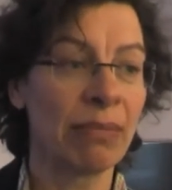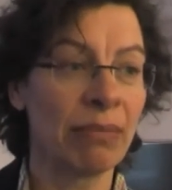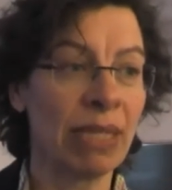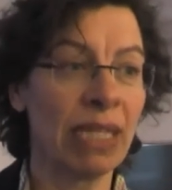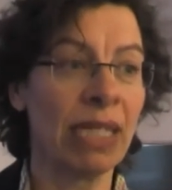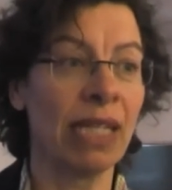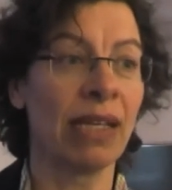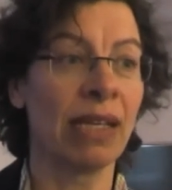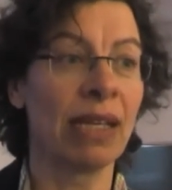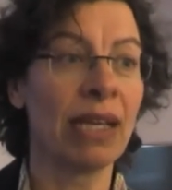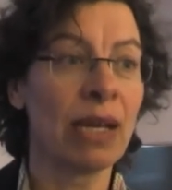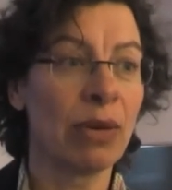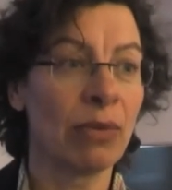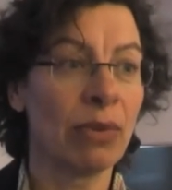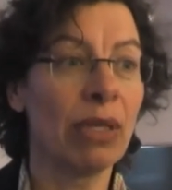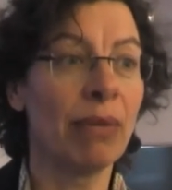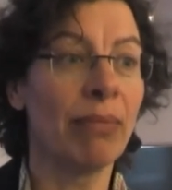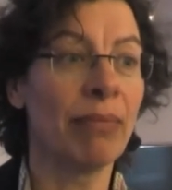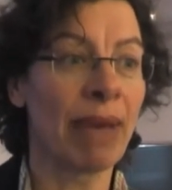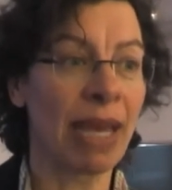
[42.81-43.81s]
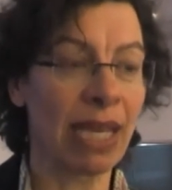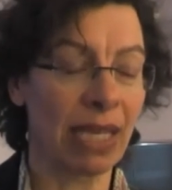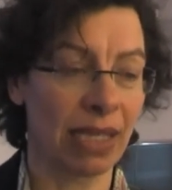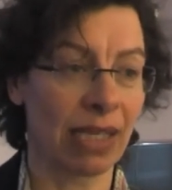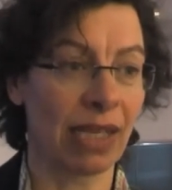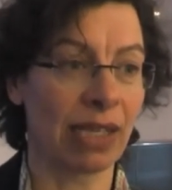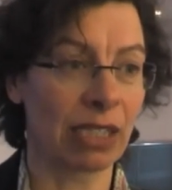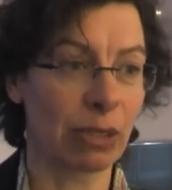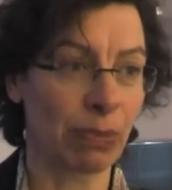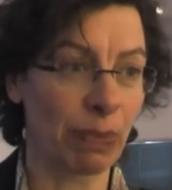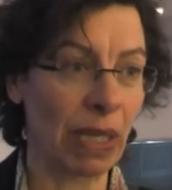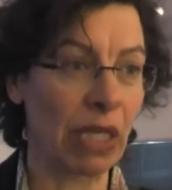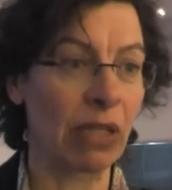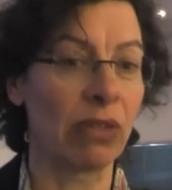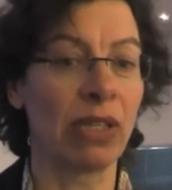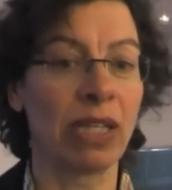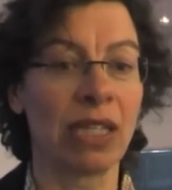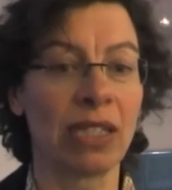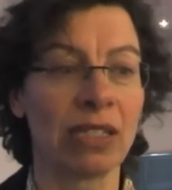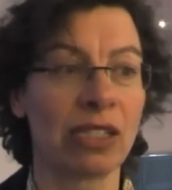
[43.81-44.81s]
meaning we make
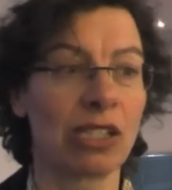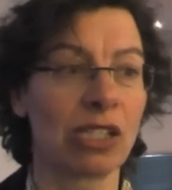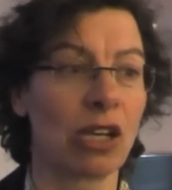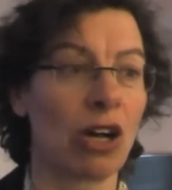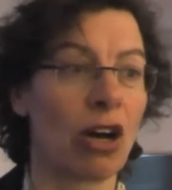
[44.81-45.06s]
experience